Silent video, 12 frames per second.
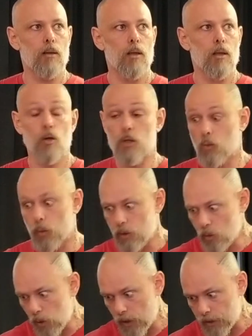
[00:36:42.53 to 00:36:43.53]
Because when you
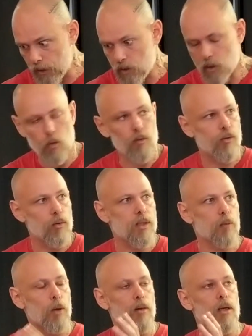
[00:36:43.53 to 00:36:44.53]
go like this, it's a full
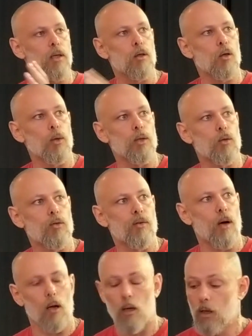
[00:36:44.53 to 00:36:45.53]
sympathetic, you're going too
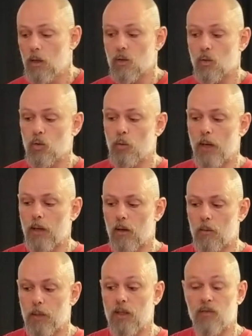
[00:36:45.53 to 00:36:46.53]
far. So you back up,
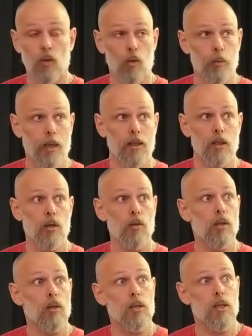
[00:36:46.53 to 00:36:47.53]
but if you don't pay attention, you
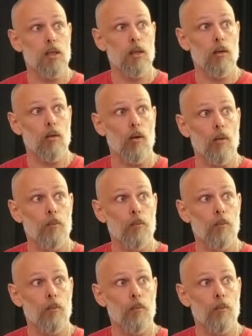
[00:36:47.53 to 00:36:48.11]
can't see it either.